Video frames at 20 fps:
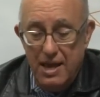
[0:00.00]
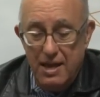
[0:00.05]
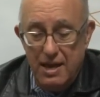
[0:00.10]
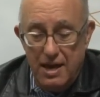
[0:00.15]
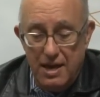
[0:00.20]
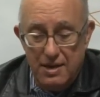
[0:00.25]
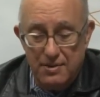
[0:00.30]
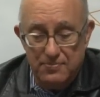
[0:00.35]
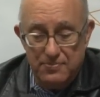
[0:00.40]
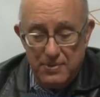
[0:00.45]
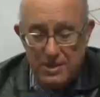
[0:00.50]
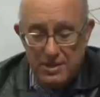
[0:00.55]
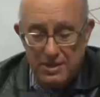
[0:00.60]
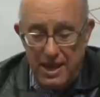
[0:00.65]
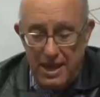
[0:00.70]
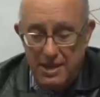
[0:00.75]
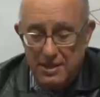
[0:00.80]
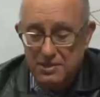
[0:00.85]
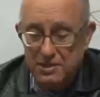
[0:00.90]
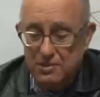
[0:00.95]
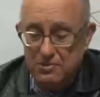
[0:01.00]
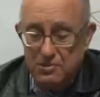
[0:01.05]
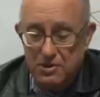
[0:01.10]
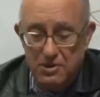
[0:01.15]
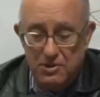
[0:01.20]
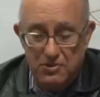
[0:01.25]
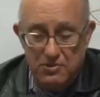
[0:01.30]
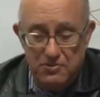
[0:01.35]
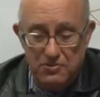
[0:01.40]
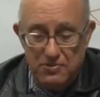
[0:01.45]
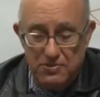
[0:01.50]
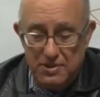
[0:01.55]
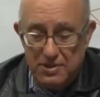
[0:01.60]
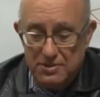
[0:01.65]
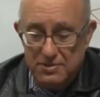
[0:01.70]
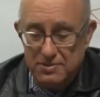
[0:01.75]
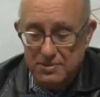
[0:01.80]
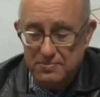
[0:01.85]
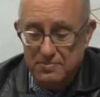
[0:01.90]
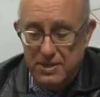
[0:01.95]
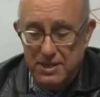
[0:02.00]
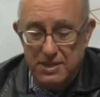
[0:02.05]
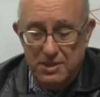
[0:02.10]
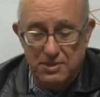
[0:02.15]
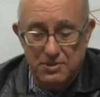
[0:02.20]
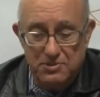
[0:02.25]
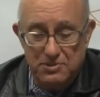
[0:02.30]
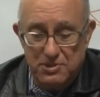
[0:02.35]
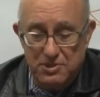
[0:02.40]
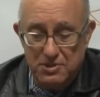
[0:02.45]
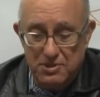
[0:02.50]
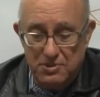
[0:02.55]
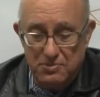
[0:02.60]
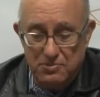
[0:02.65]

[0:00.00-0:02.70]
um, Andy Grove, uh, many years ago,